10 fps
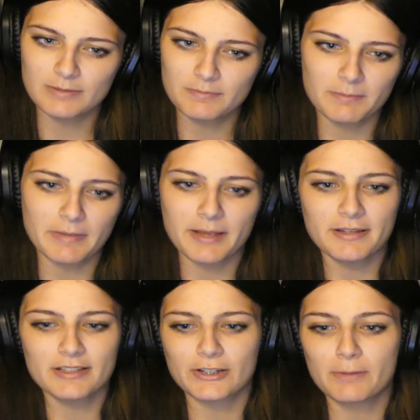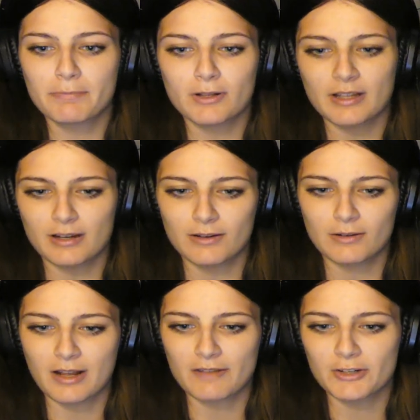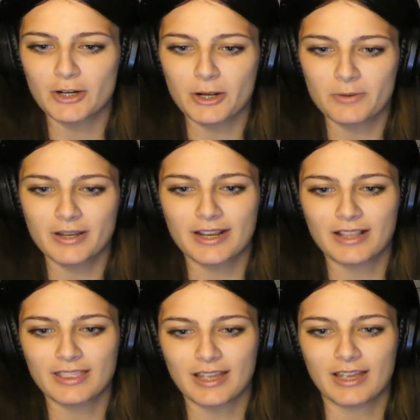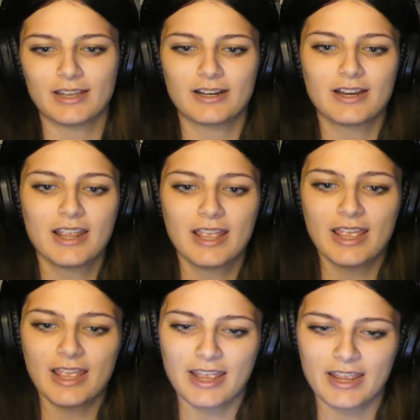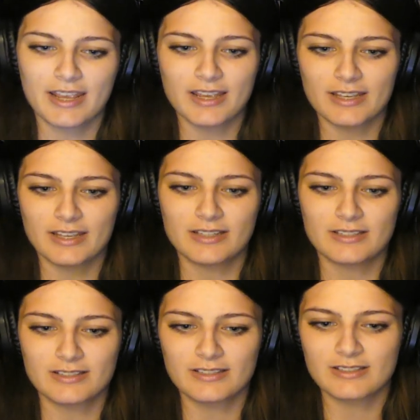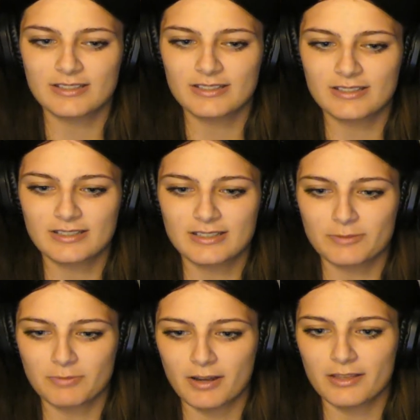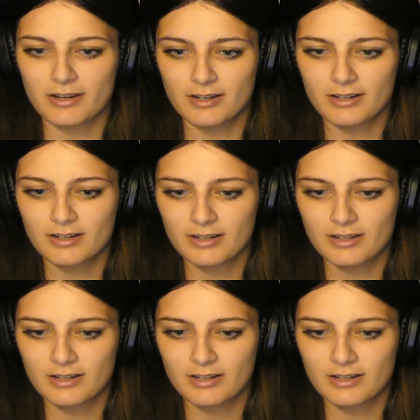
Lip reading: But maybe he's gonna pull out after knowing that Hank is his brother.